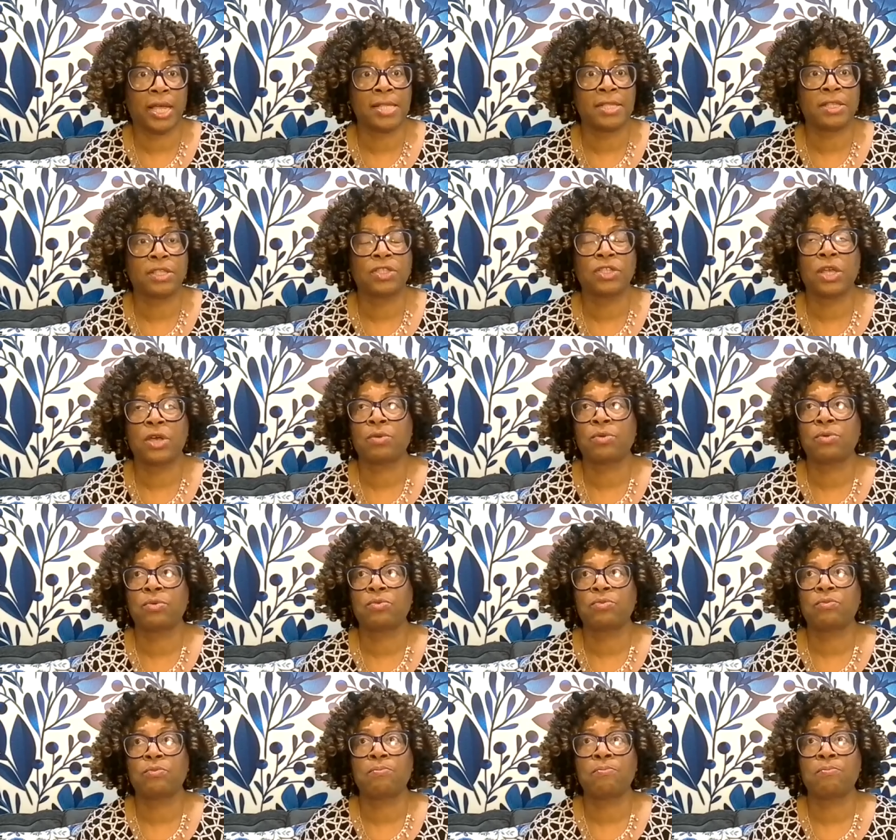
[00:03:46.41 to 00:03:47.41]
And
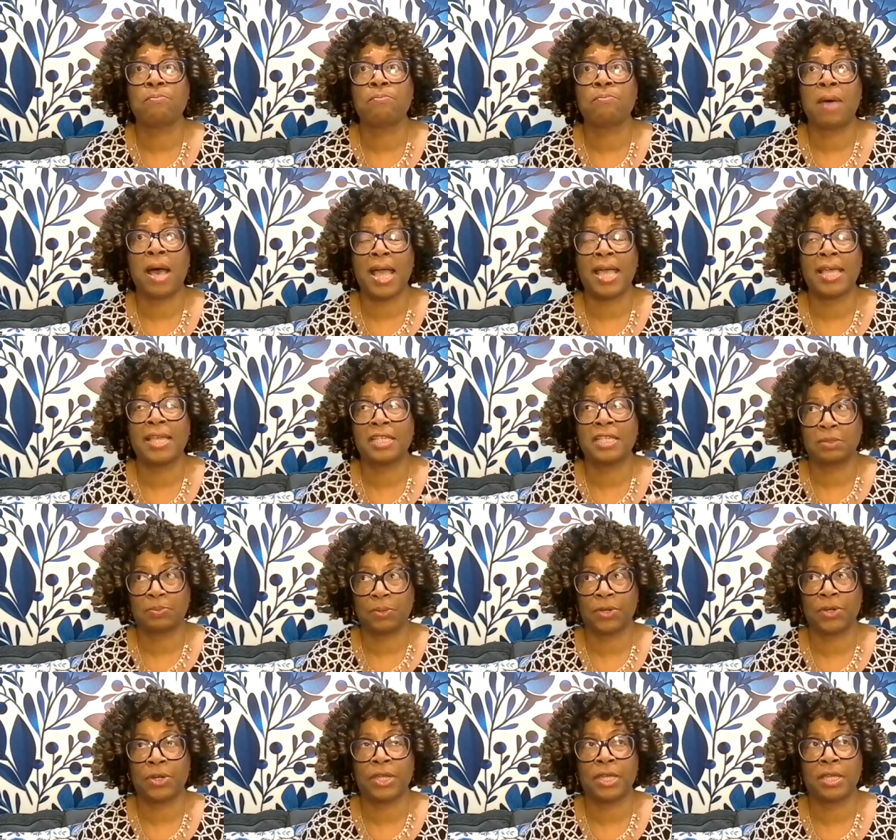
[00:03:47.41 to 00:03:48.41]
so my
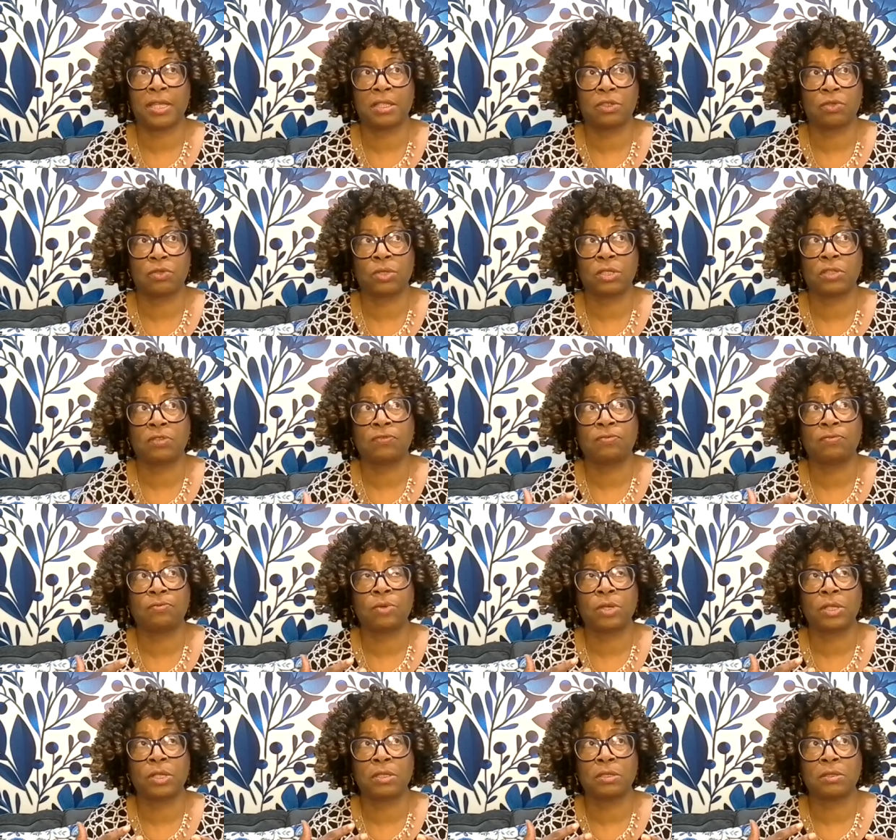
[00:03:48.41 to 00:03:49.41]
experience was
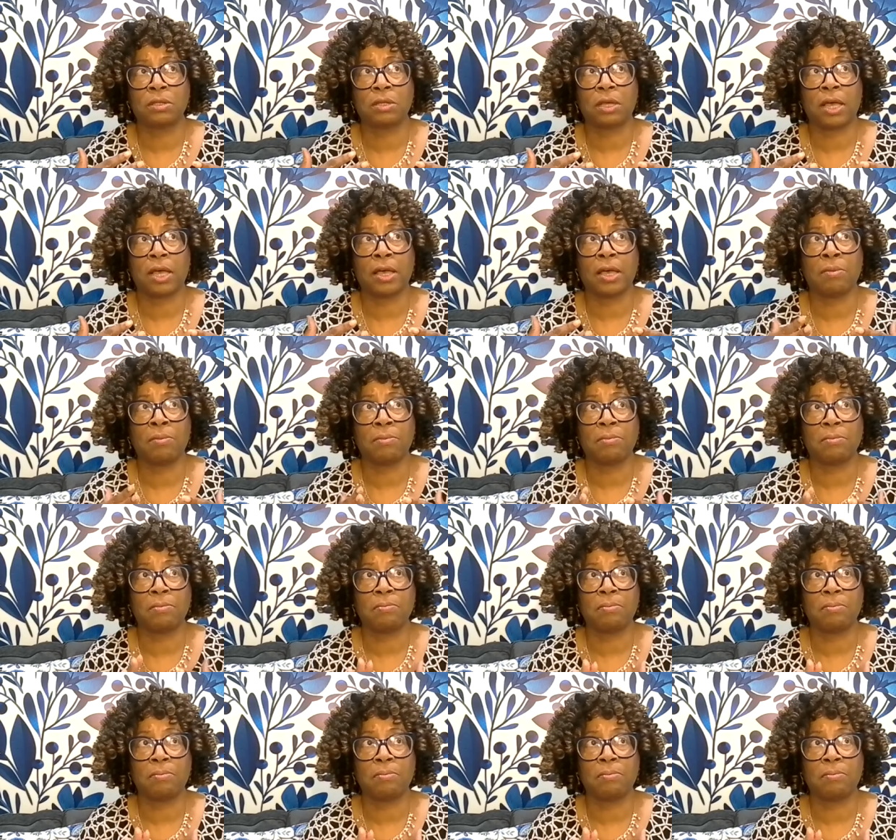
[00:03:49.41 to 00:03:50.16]
was um,